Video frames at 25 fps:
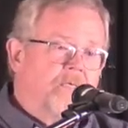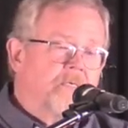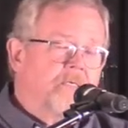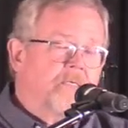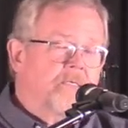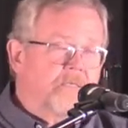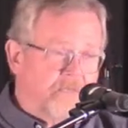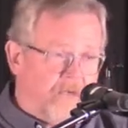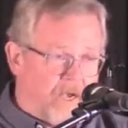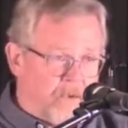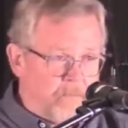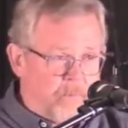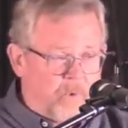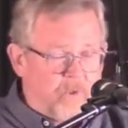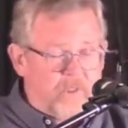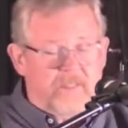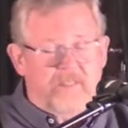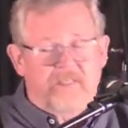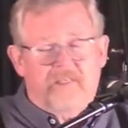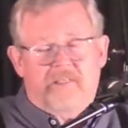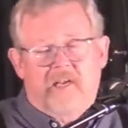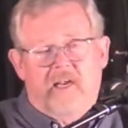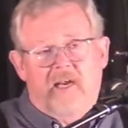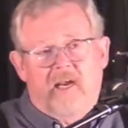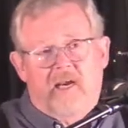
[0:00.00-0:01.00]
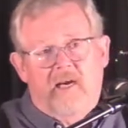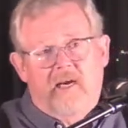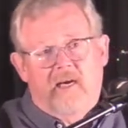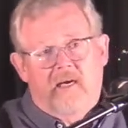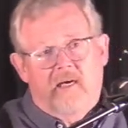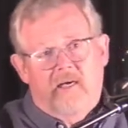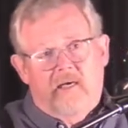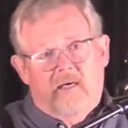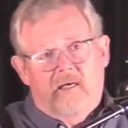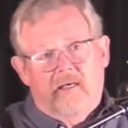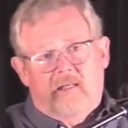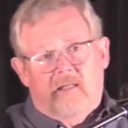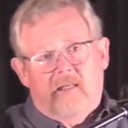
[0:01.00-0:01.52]
Some will
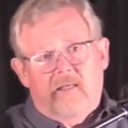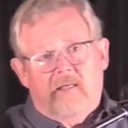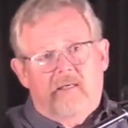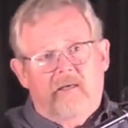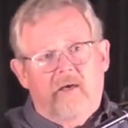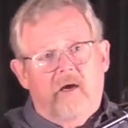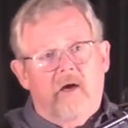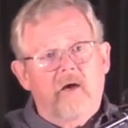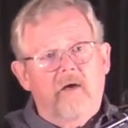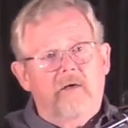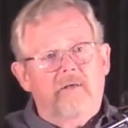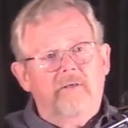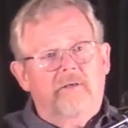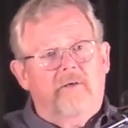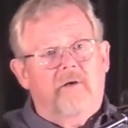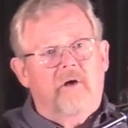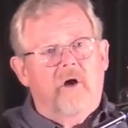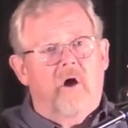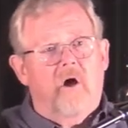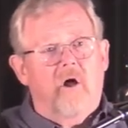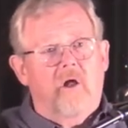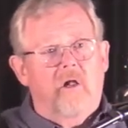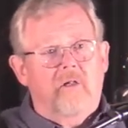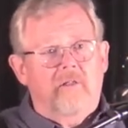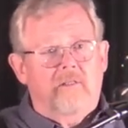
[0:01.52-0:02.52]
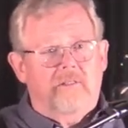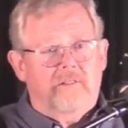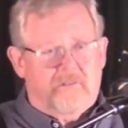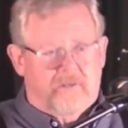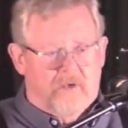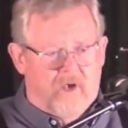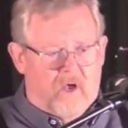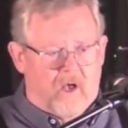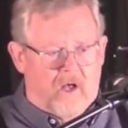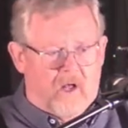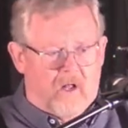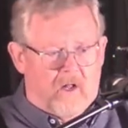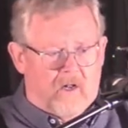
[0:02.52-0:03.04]
say that God calls
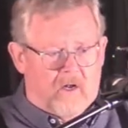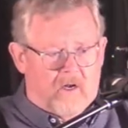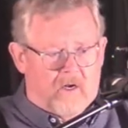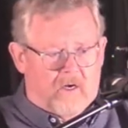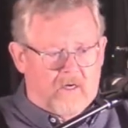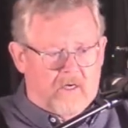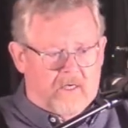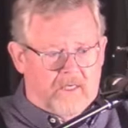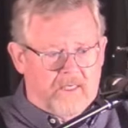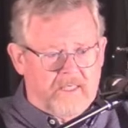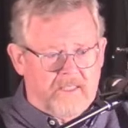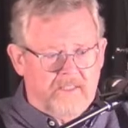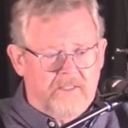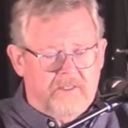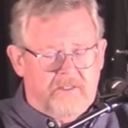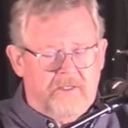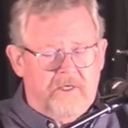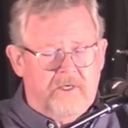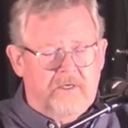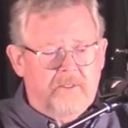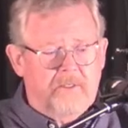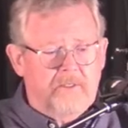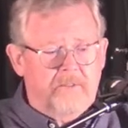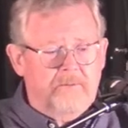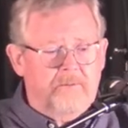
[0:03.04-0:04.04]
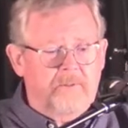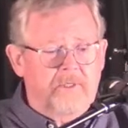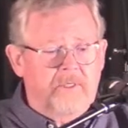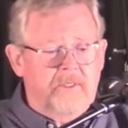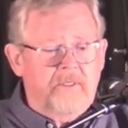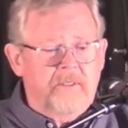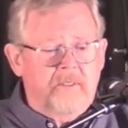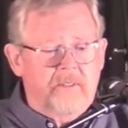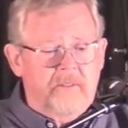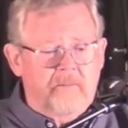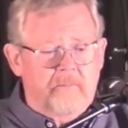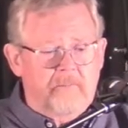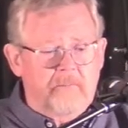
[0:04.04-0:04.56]
all his
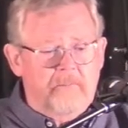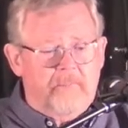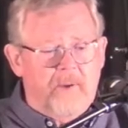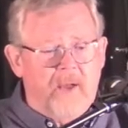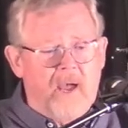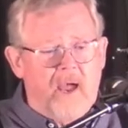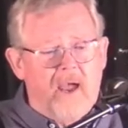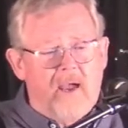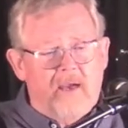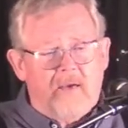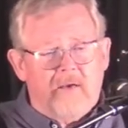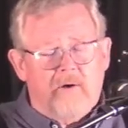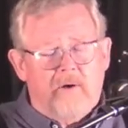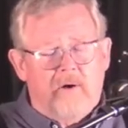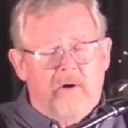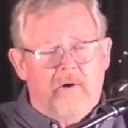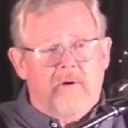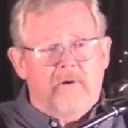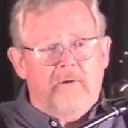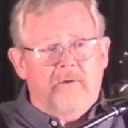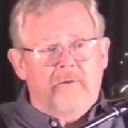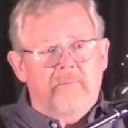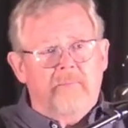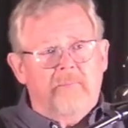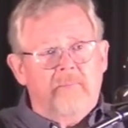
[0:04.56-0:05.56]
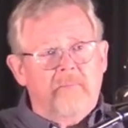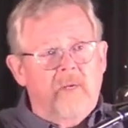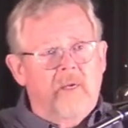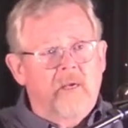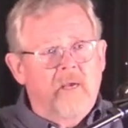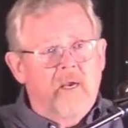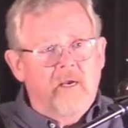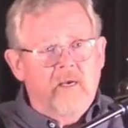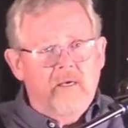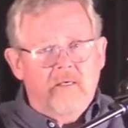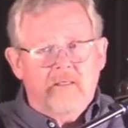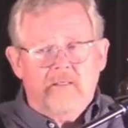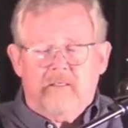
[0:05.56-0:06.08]
children back
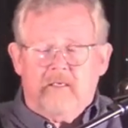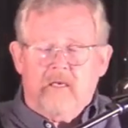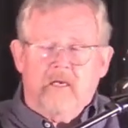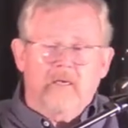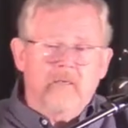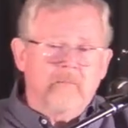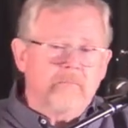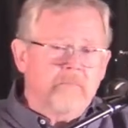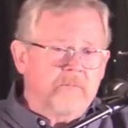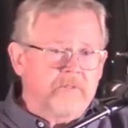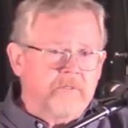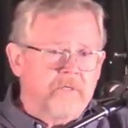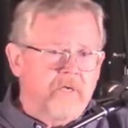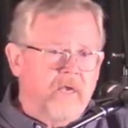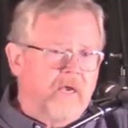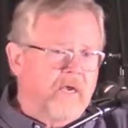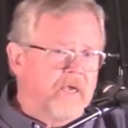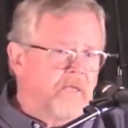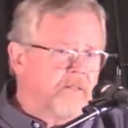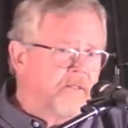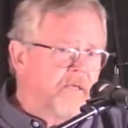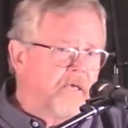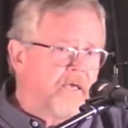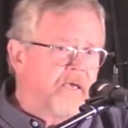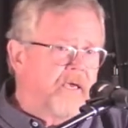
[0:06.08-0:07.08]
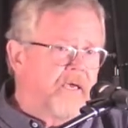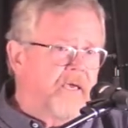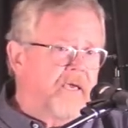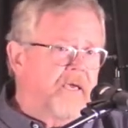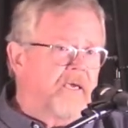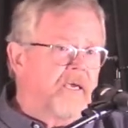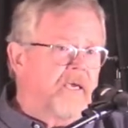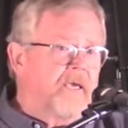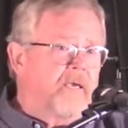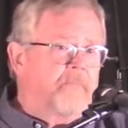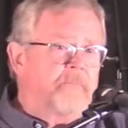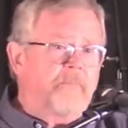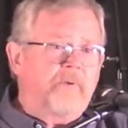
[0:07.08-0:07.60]
home. Some say
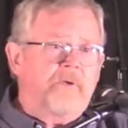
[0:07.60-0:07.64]
they